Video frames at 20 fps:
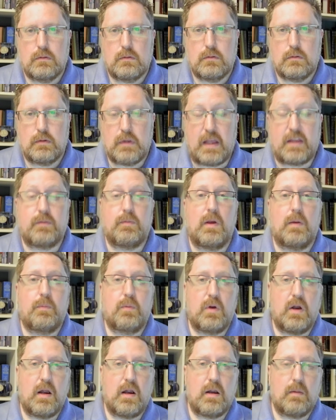That's my
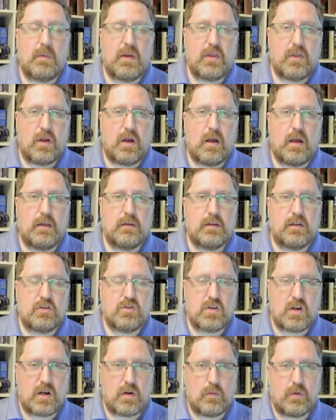prayer and my thought. I
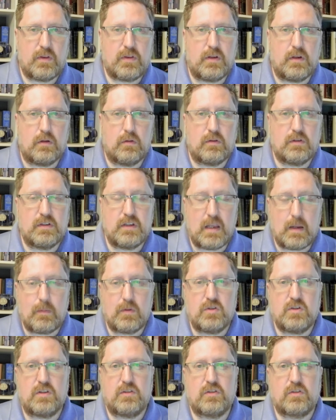share it with you in the name of
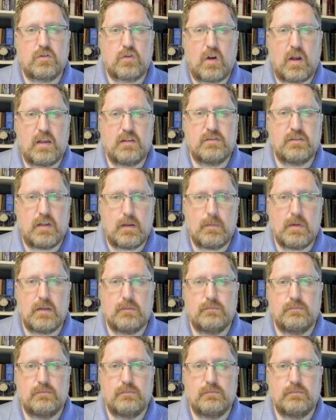Jesus Christ. Amen.